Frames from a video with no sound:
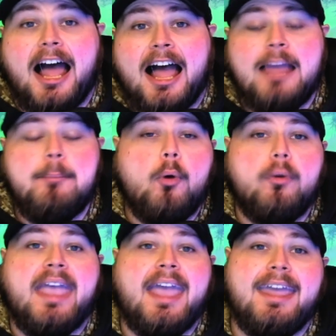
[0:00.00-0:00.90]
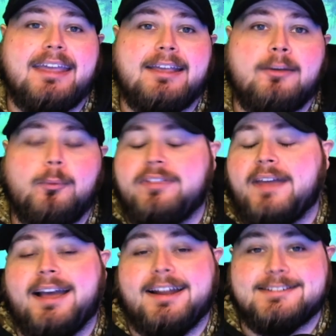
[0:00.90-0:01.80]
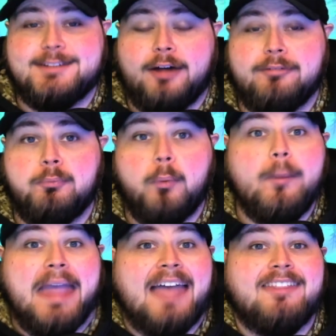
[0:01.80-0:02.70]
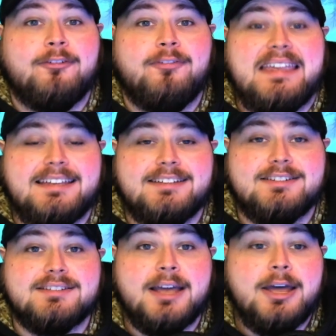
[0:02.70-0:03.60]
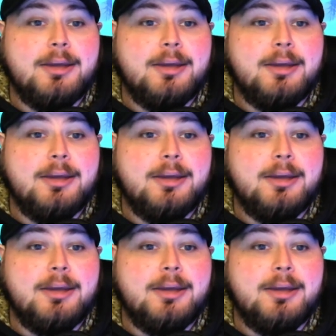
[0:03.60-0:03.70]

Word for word: I'm okay with that kind of stuff when we had the feeds.